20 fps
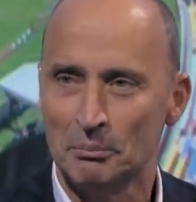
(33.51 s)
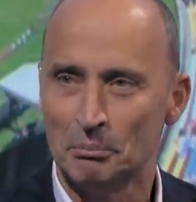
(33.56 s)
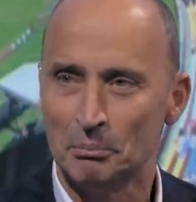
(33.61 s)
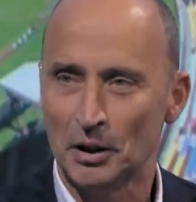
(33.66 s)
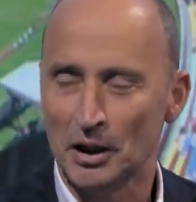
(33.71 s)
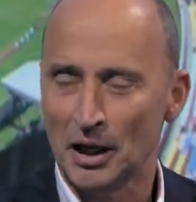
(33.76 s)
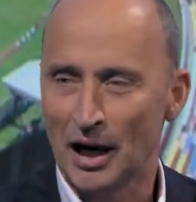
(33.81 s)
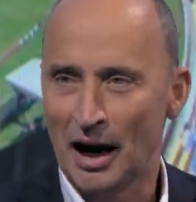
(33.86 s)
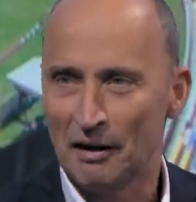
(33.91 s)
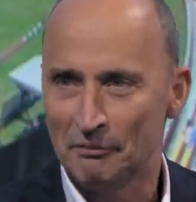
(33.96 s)

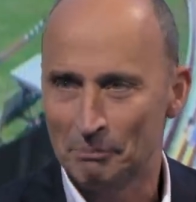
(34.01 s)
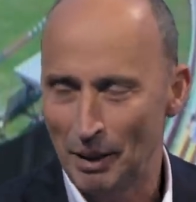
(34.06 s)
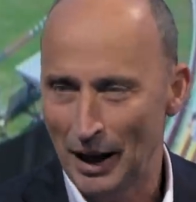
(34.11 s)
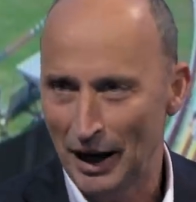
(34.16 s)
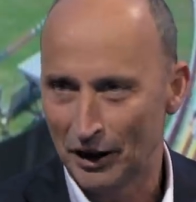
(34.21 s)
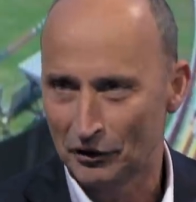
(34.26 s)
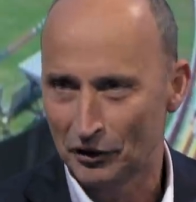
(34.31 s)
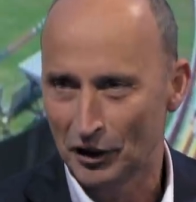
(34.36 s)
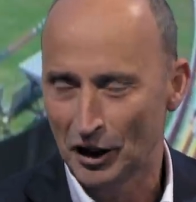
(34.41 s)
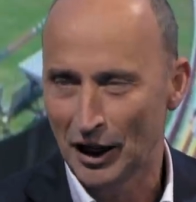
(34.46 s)
But you have
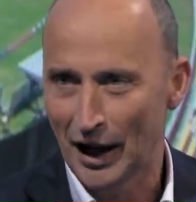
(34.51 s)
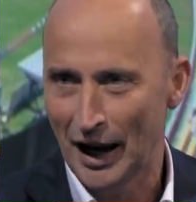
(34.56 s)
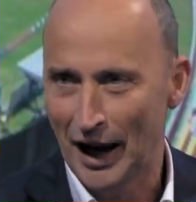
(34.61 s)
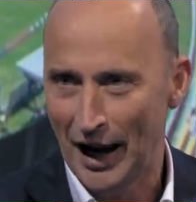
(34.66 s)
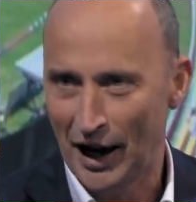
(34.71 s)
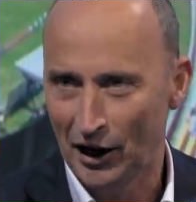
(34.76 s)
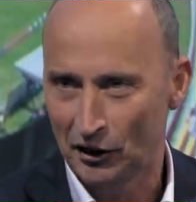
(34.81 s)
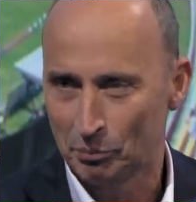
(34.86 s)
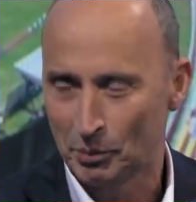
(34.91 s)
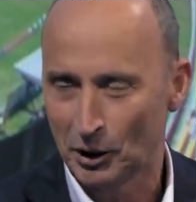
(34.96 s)
bad, so you get
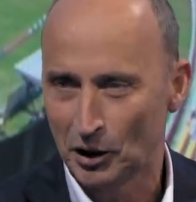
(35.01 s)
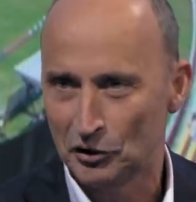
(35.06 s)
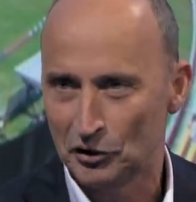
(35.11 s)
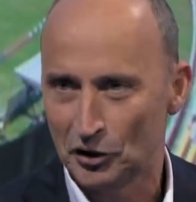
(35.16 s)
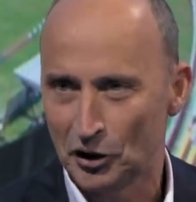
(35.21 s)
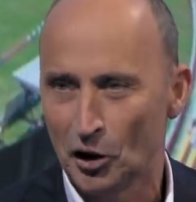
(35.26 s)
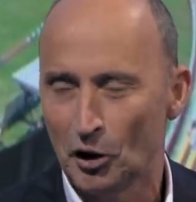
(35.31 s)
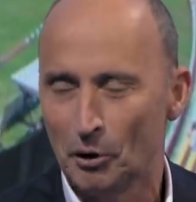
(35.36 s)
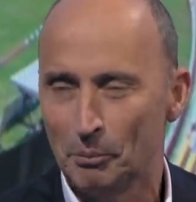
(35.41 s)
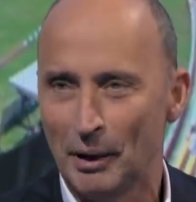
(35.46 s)
axed because you
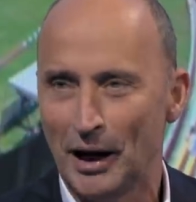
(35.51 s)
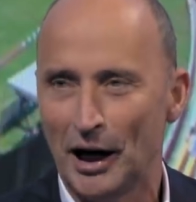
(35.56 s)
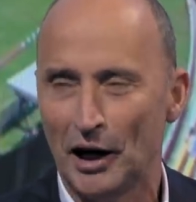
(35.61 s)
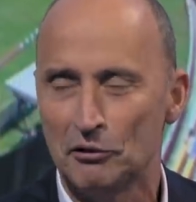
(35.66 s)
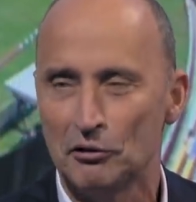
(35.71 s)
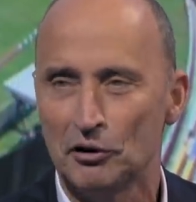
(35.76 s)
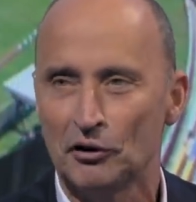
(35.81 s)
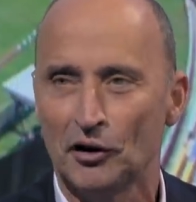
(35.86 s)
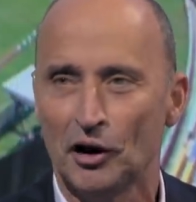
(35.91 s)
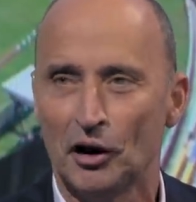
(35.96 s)
got bad
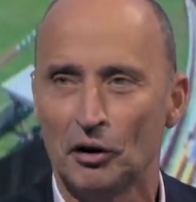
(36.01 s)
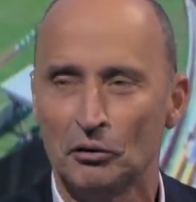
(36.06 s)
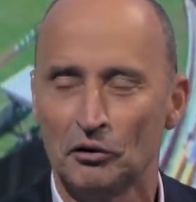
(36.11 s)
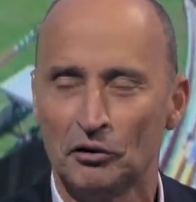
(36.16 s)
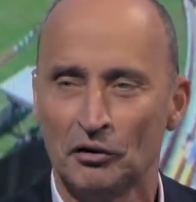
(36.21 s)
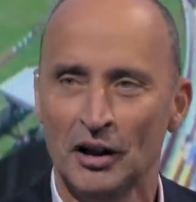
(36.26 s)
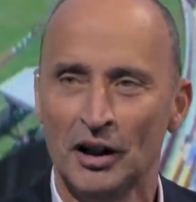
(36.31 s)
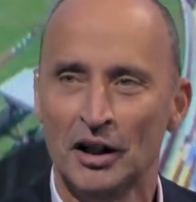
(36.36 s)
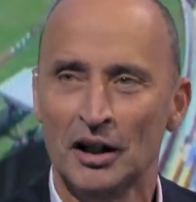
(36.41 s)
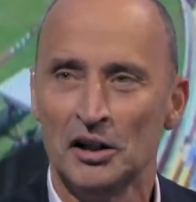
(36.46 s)
results.